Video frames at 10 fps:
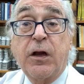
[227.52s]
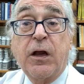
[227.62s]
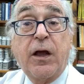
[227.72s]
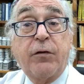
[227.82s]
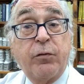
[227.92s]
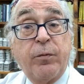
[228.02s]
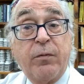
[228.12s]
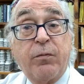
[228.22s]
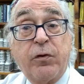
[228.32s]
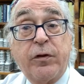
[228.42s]
And
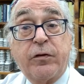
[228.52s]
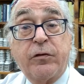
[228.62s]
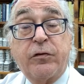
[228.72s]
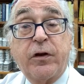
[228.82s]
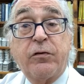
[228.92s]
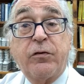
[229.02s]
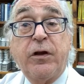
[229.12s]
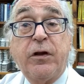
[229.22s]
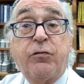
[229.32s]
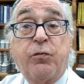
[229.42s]
remember that the cell
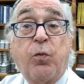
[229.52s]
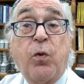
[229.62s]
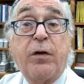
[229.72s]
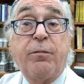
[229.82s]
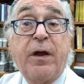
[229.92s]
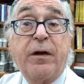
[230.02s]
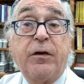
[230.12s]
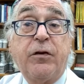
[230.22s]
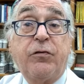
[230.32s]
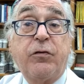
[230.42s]
needs one
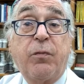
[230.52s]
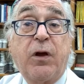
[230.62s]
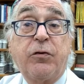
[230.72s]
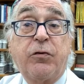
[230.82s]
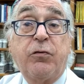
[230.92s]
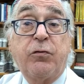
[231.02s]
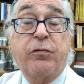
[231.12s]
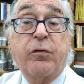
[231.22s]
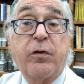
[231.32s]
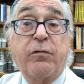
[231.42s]
magnesium molecule
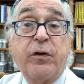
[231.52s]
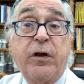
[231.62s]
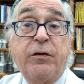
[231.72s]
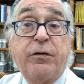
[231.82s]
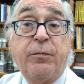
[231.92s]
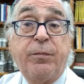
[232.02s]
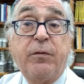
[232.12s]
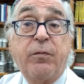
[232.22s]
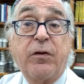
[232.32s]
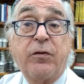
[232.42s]
for every A T P
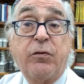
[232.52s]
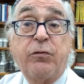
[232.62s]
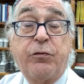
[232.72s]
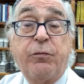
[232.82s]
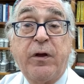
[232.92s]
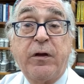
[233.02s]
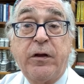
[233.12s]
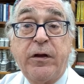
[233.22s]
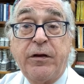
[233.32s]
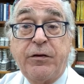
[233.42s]
molecule to make
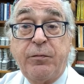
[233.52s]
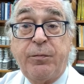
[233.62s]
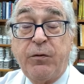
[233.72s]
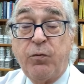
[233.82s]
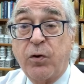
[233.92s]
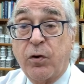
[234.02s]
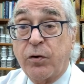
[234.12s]
the A T P work.